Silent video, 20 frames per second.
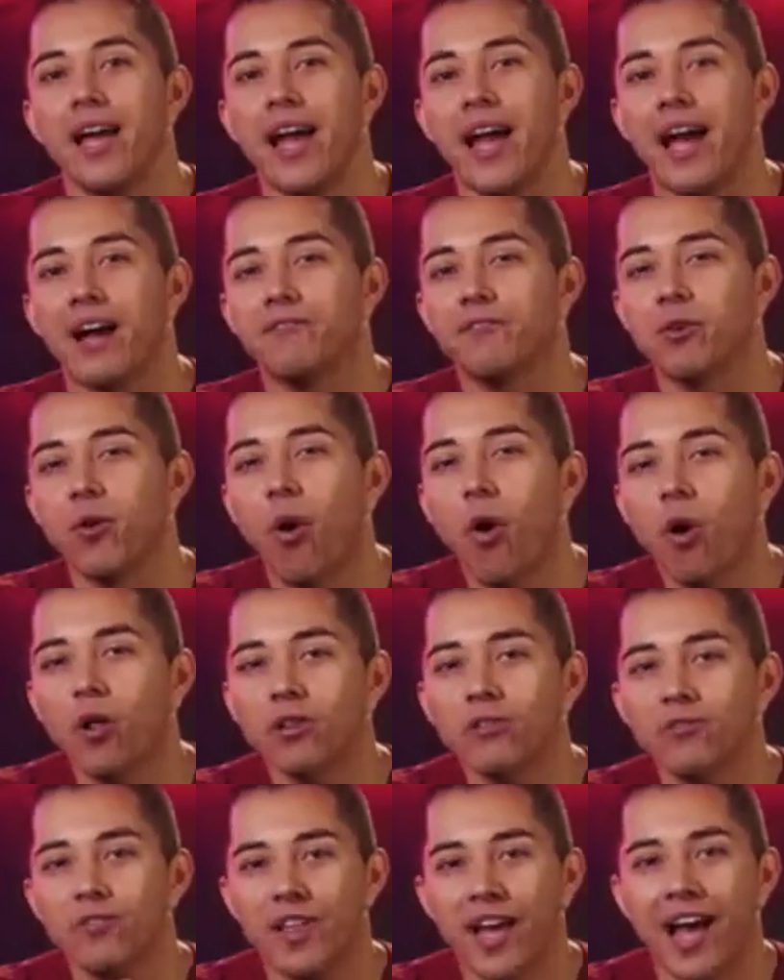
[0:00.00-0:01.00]
After
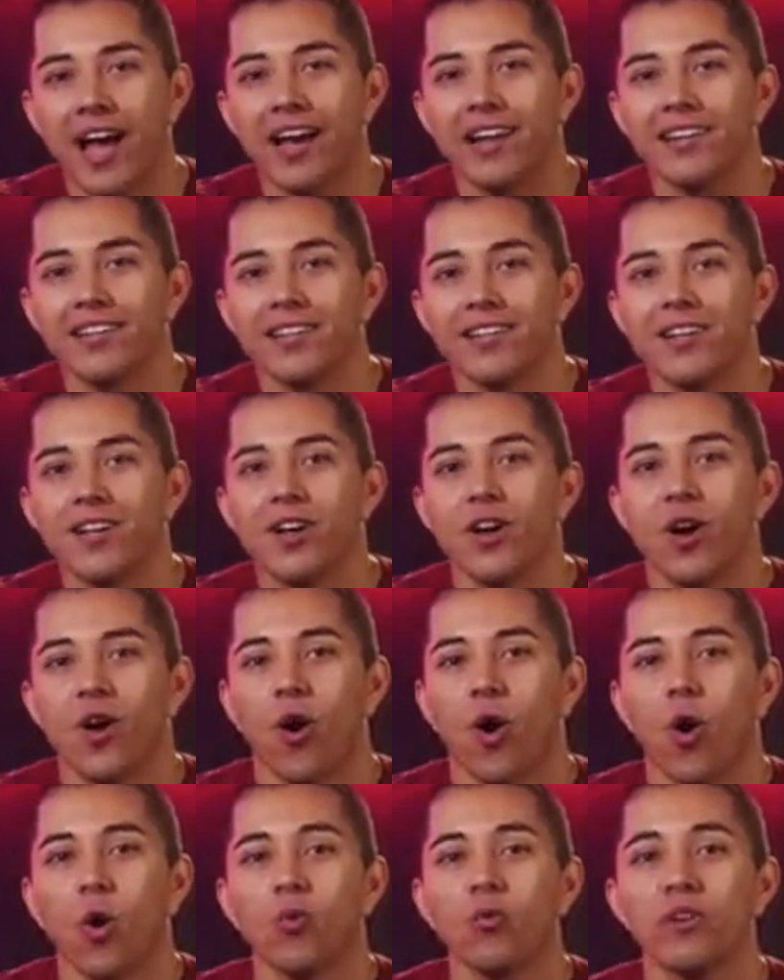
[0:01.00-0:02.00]
all of that,
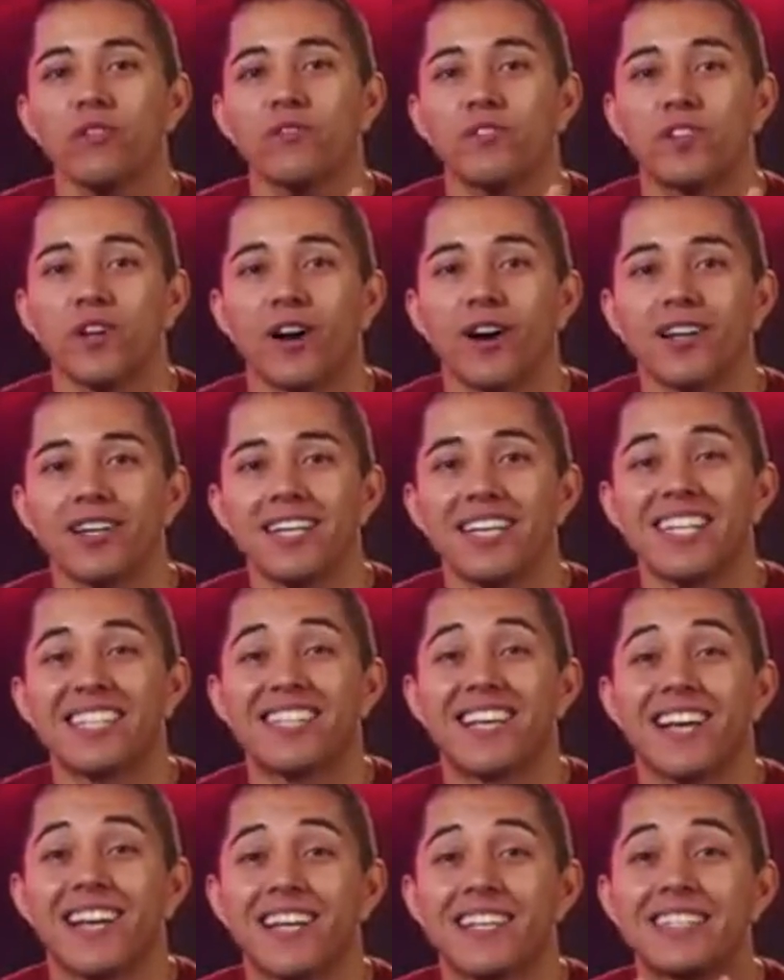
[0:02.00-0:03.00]
all we've done
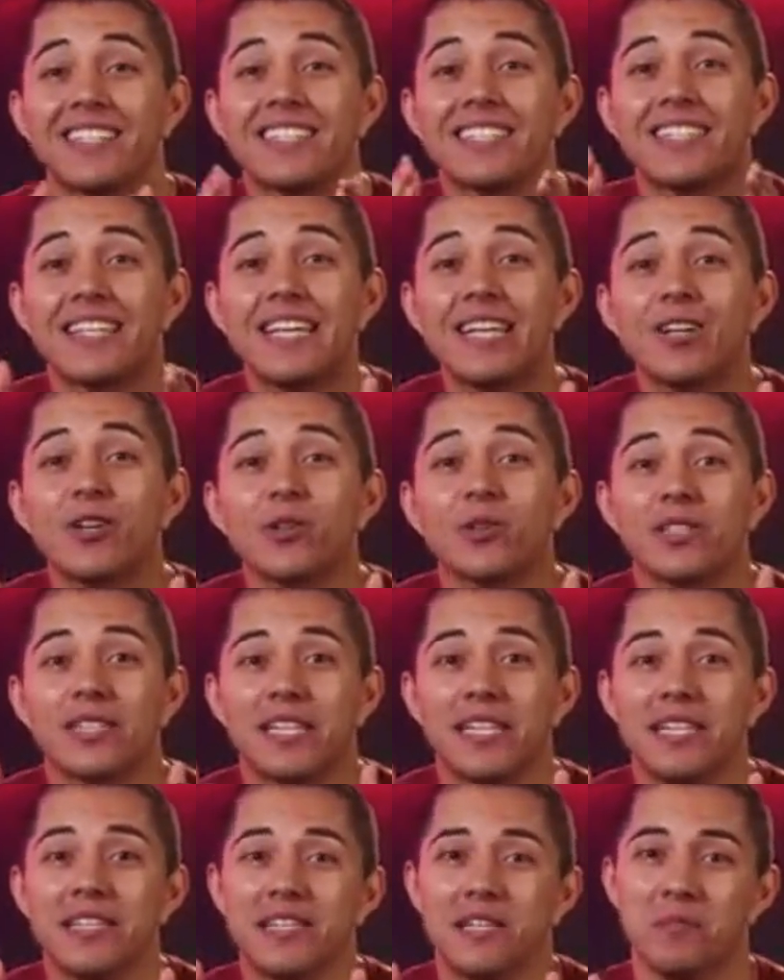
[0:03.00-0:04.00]
is get a single
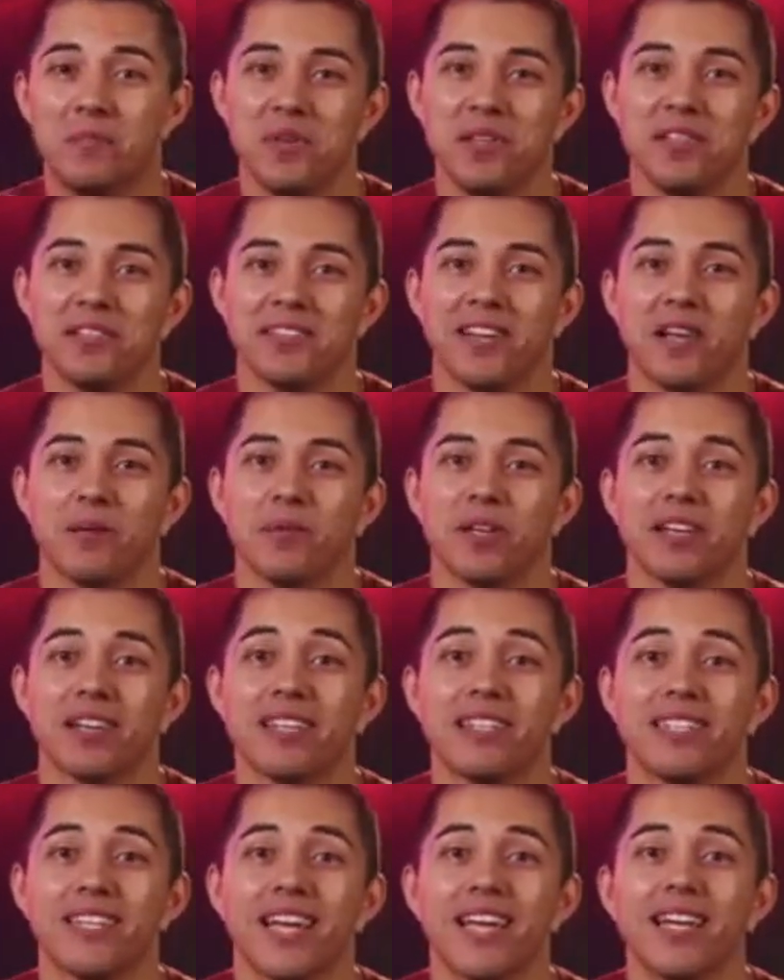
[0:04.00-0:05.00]
TCP segment
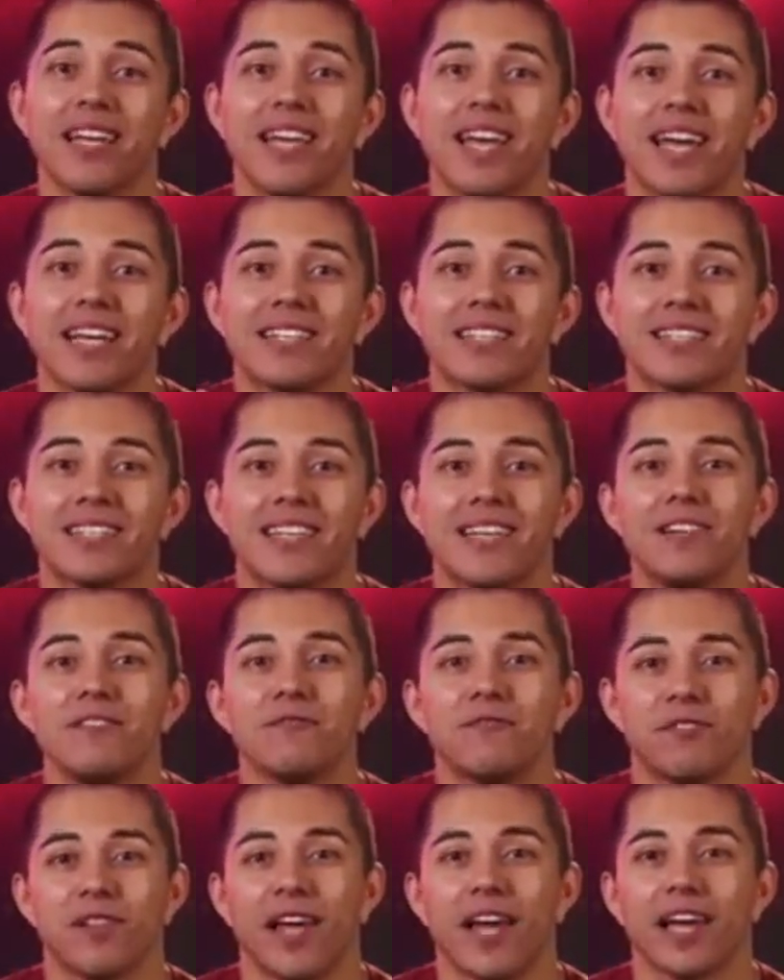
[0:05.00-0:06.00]
containing a SYN
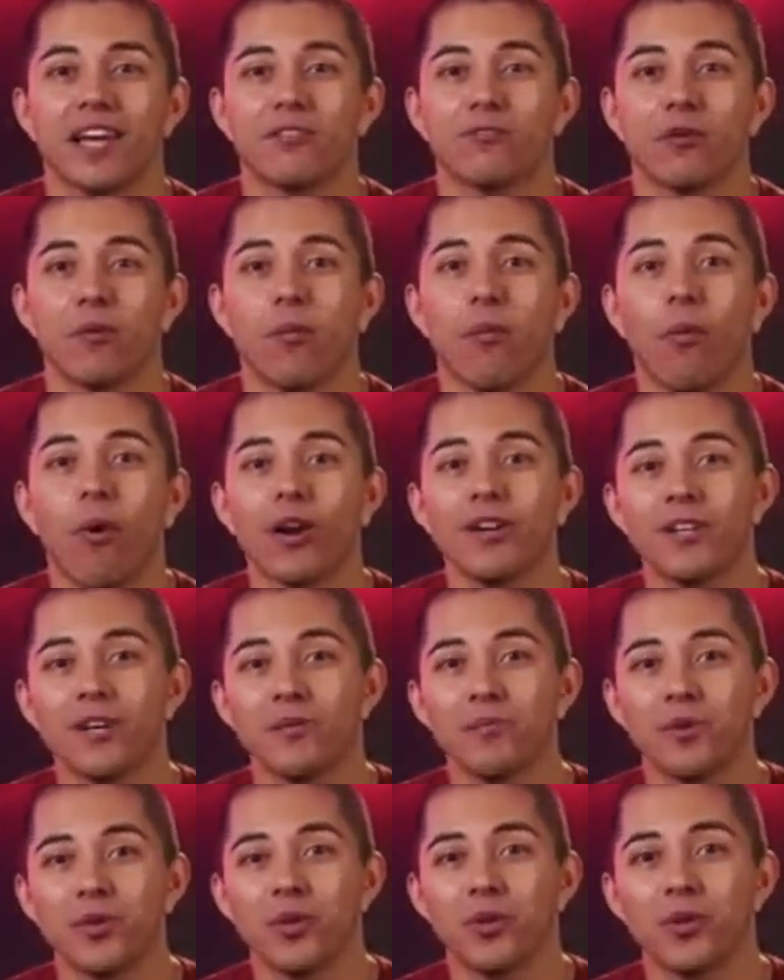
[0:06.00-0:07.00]
flag from one
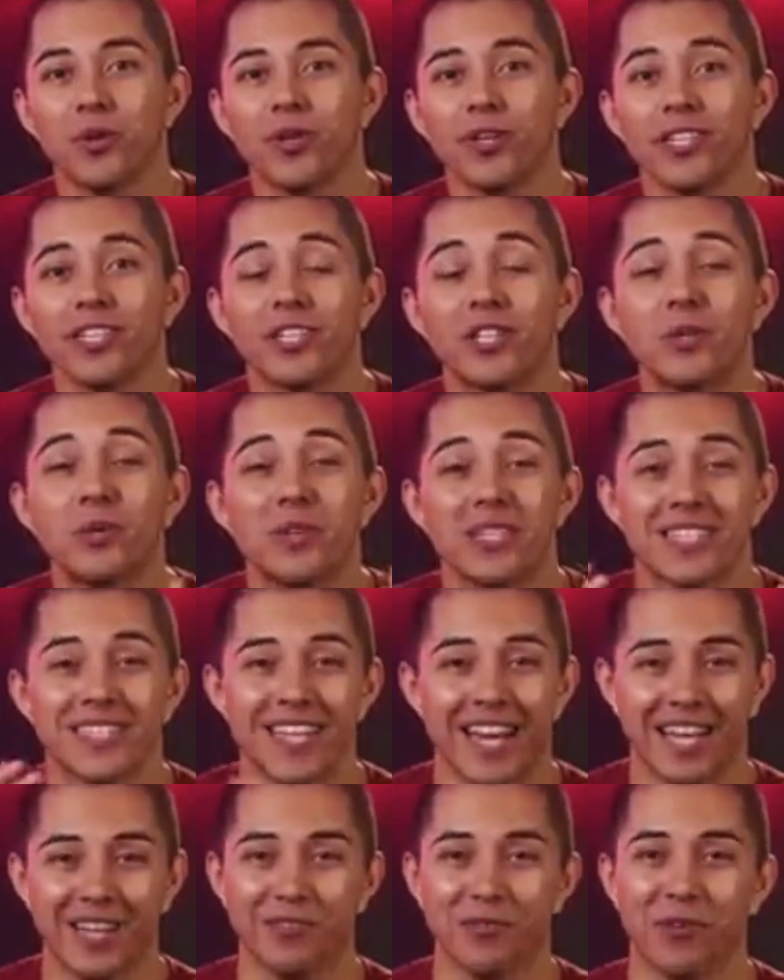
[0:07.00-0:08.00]
computer to a
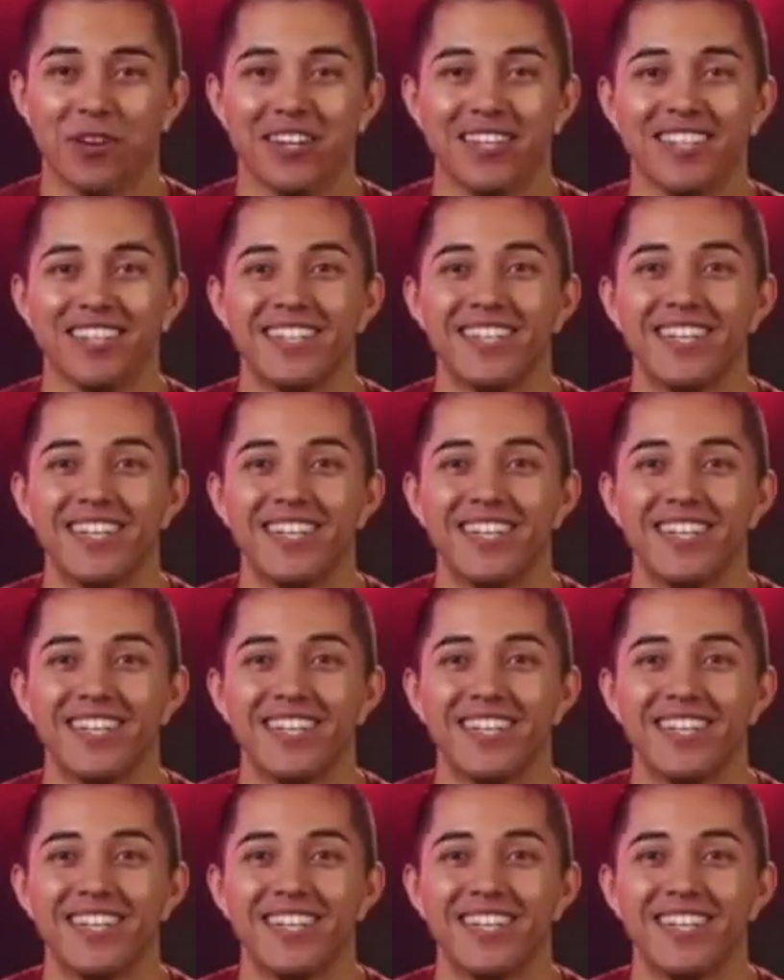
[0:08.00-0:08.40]
second one.